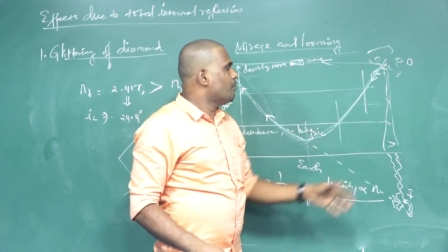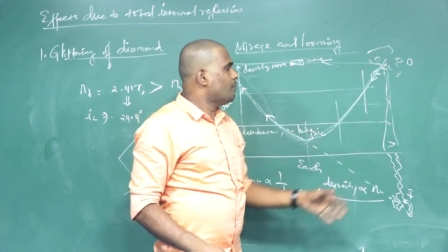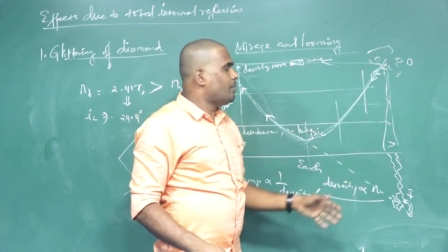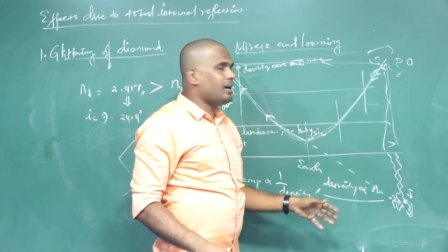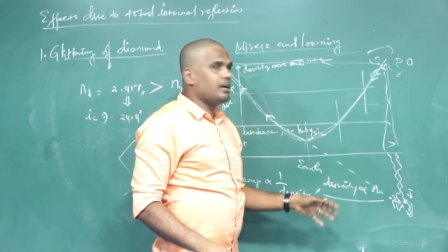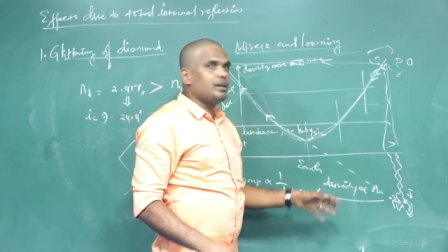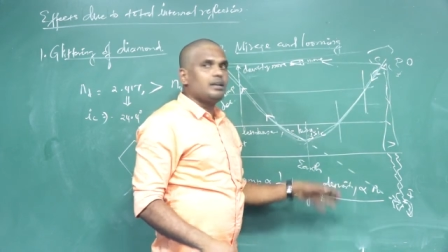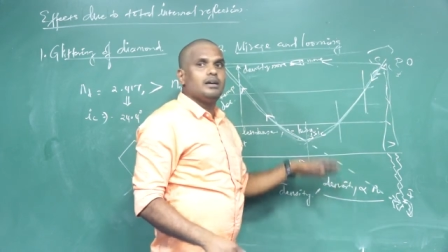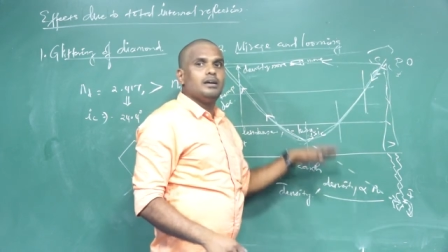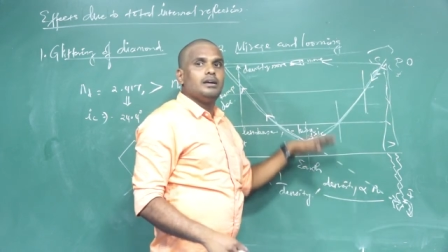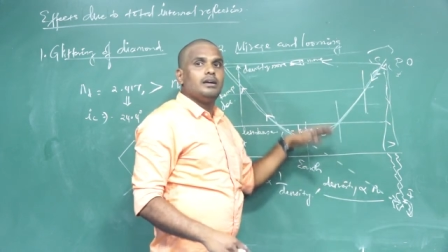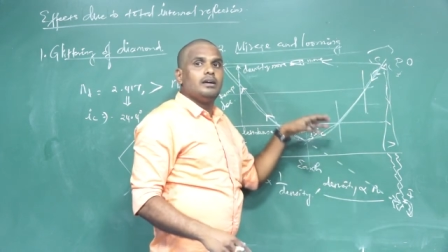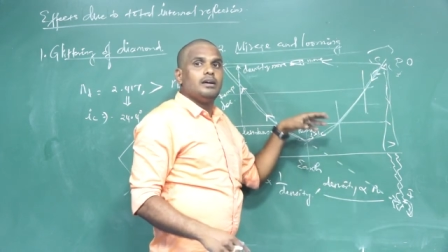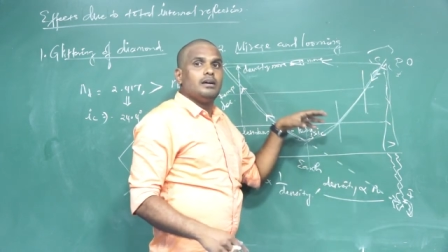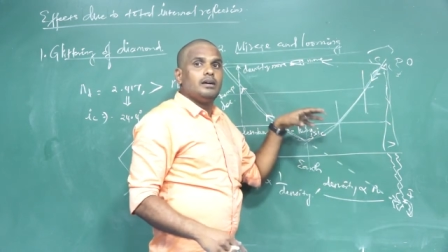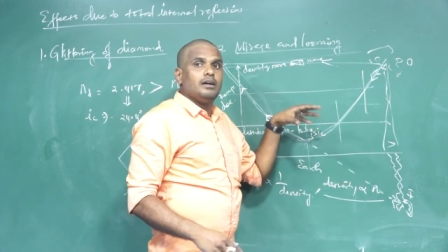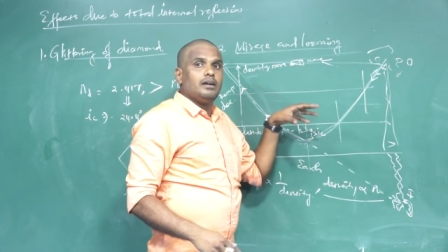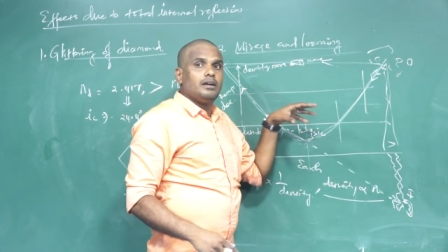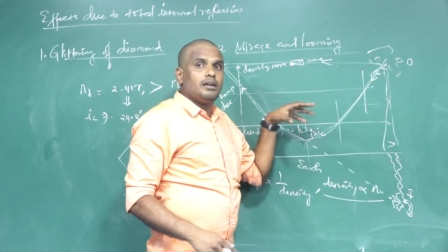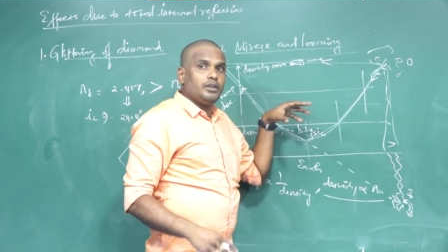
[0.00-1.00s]
But
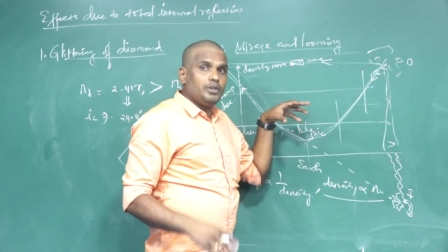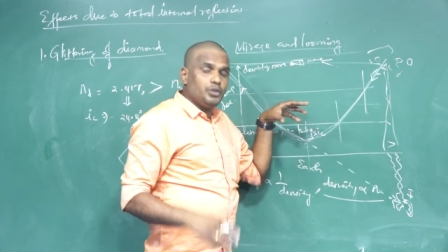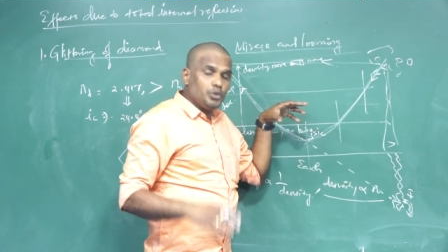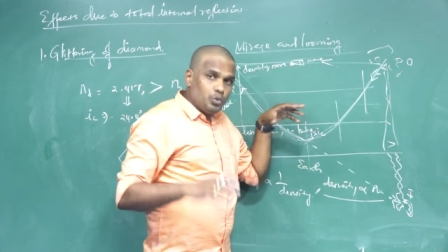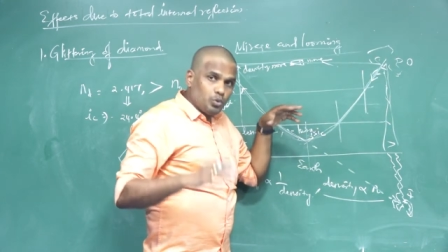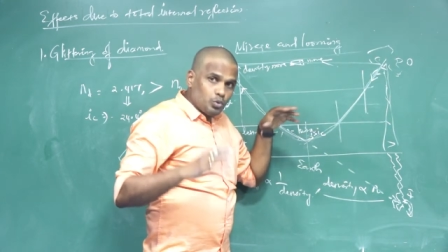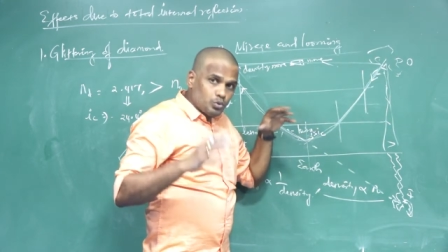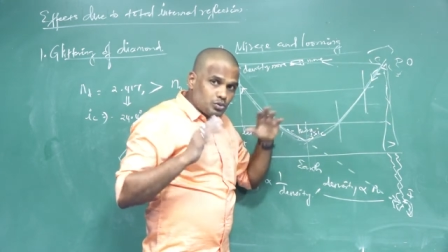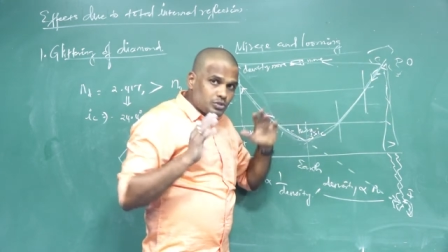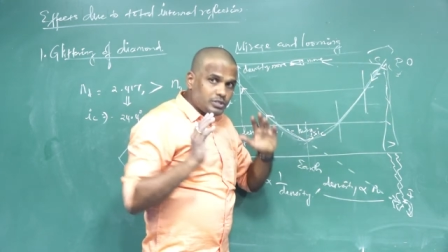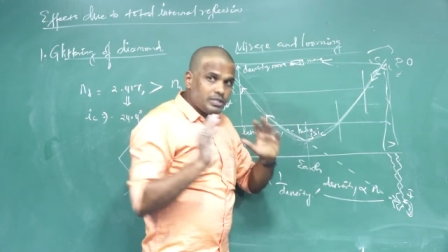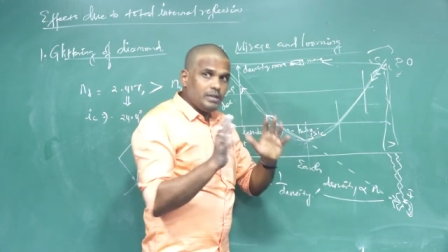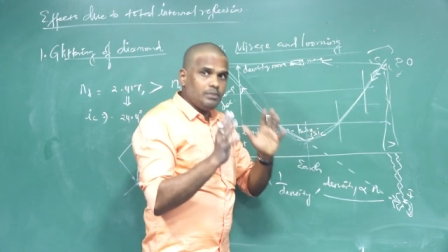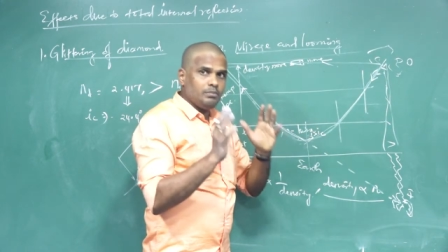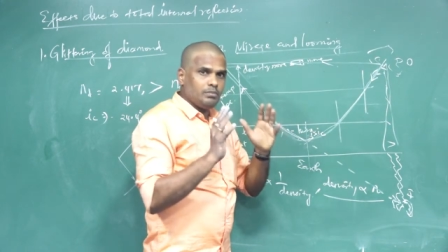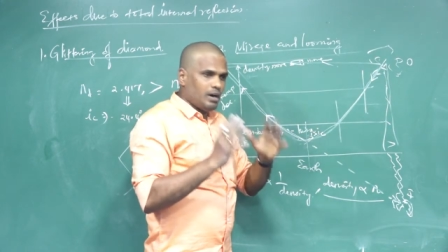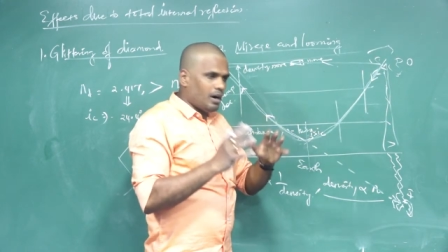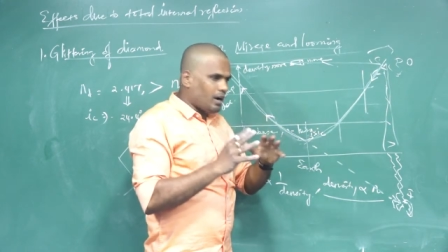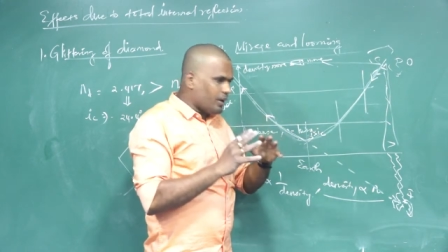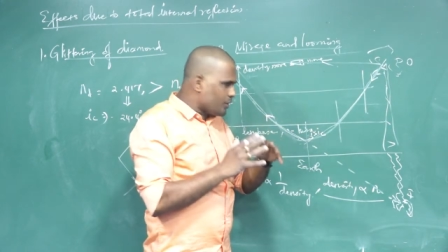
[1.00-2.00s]
you
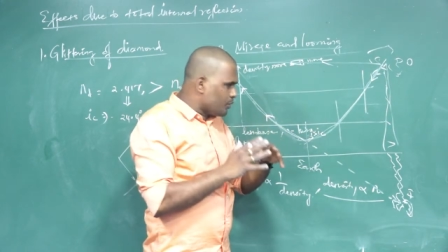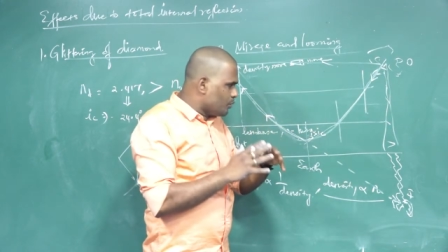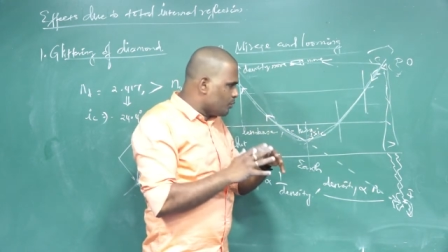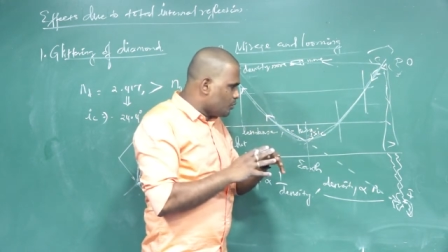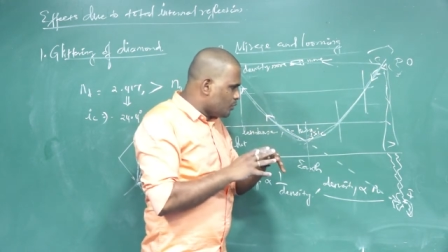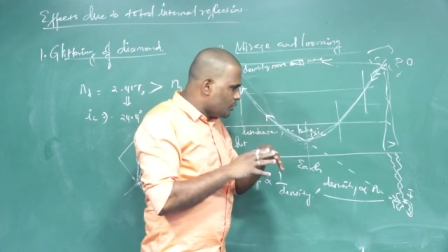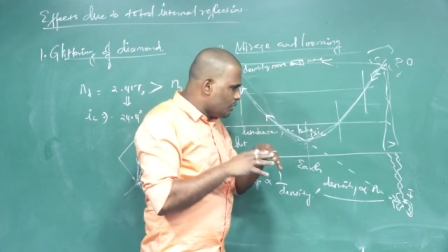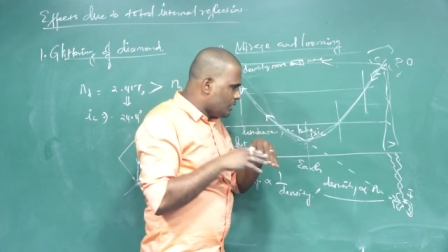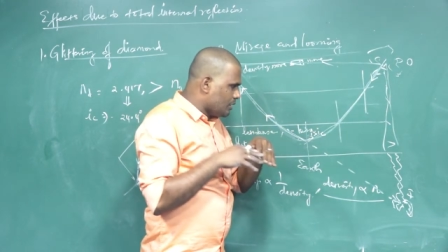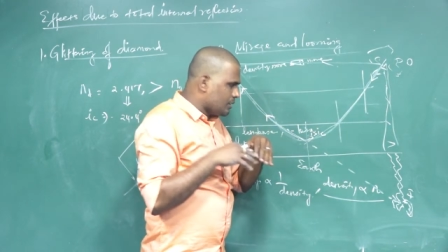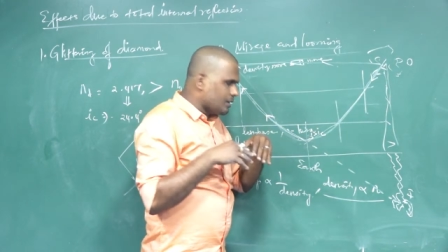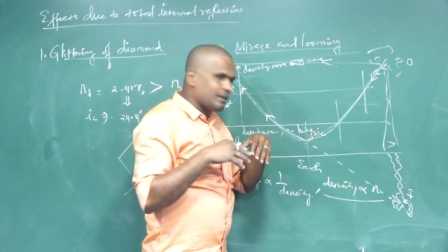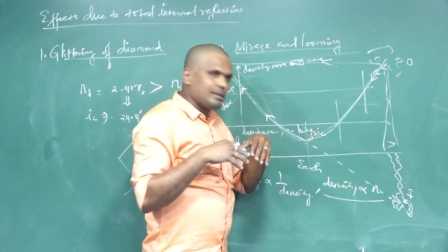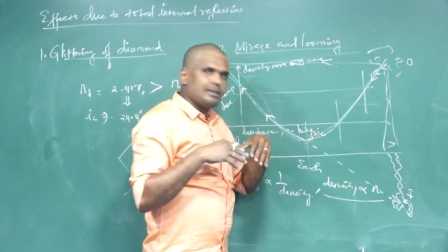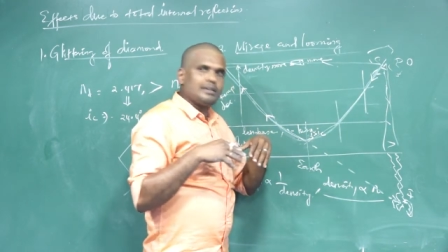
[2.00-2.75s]
seem or you will